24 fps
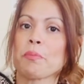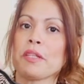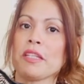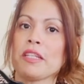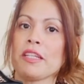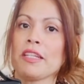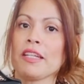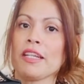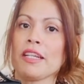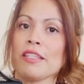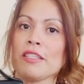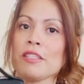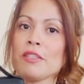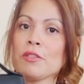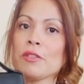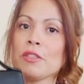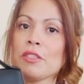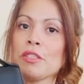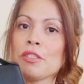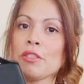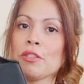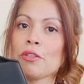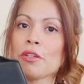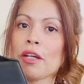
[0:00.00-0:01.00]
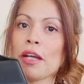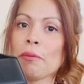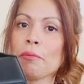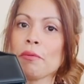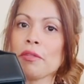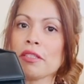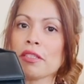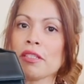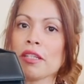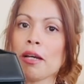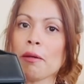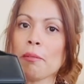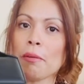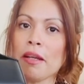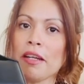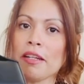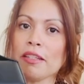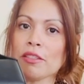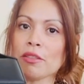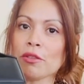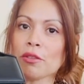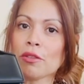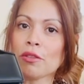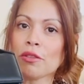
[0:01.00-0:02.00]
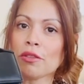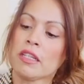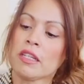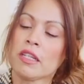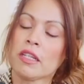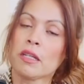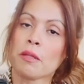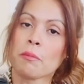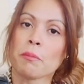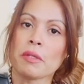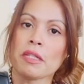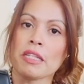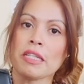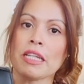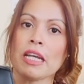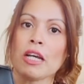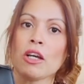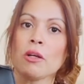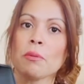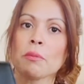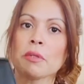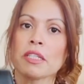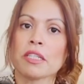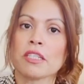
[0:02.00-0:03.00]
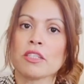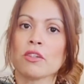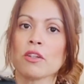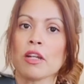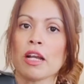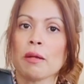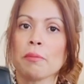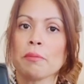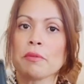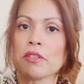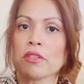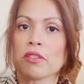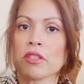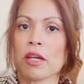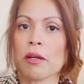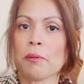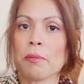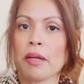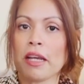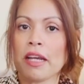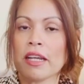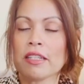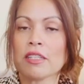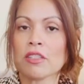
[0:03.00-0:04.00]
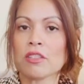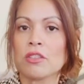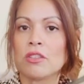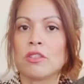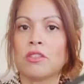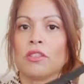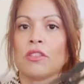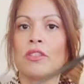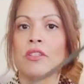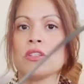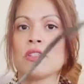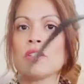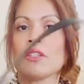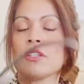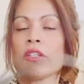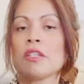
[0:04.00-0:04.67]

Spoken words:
But then as soon as you grab the top handle, and now I'm going to grab the top handle.